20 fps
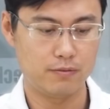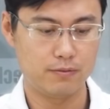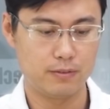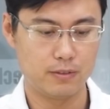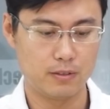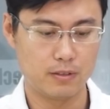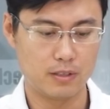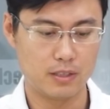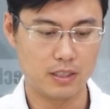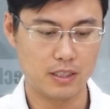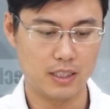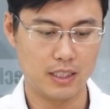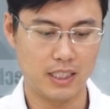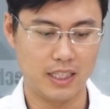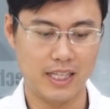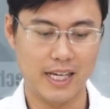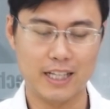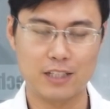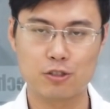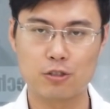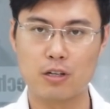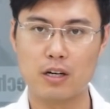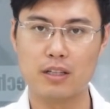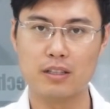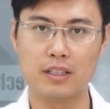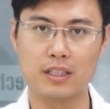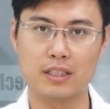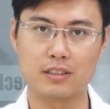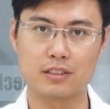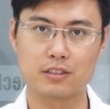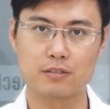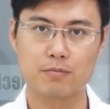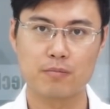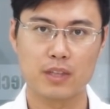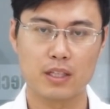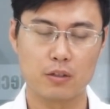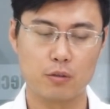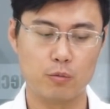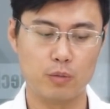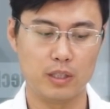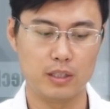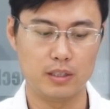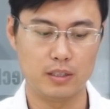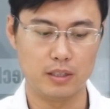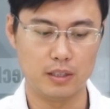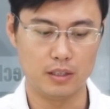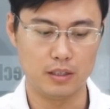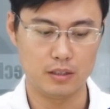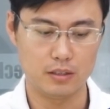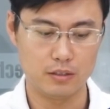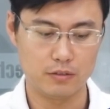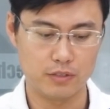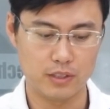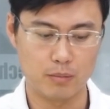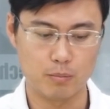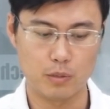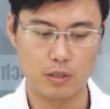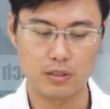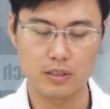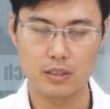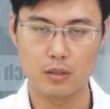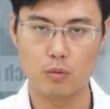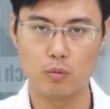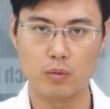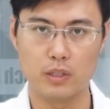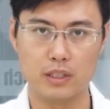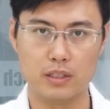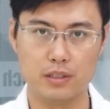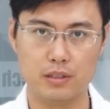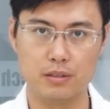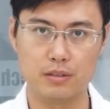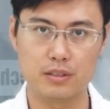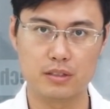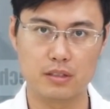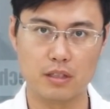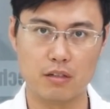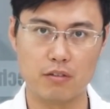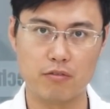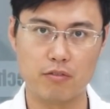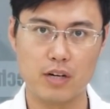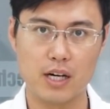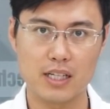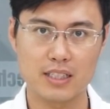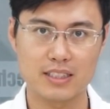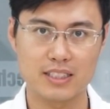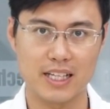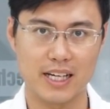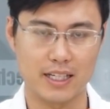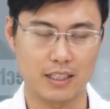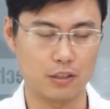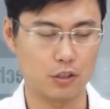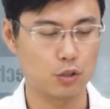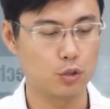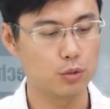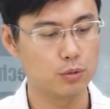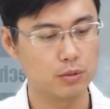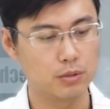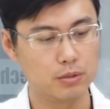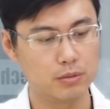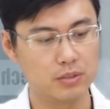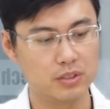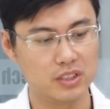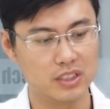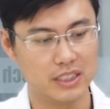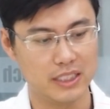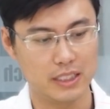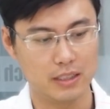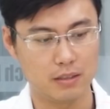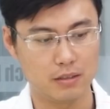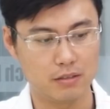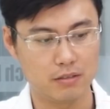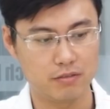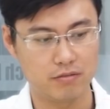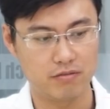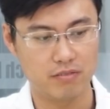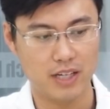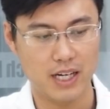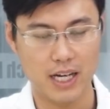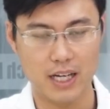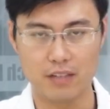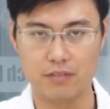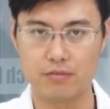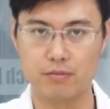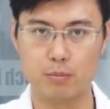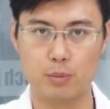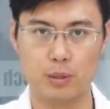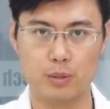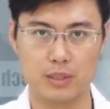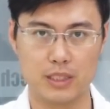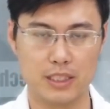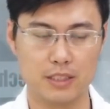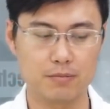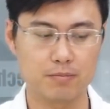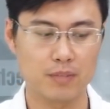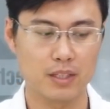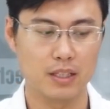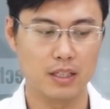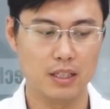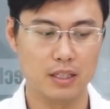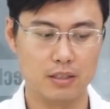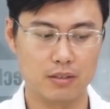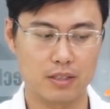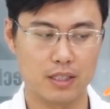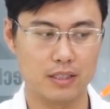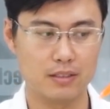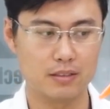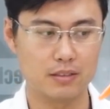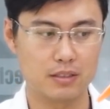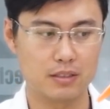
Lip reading: for the electronics, for the motor, we used the Foxtech 2205 motor. You can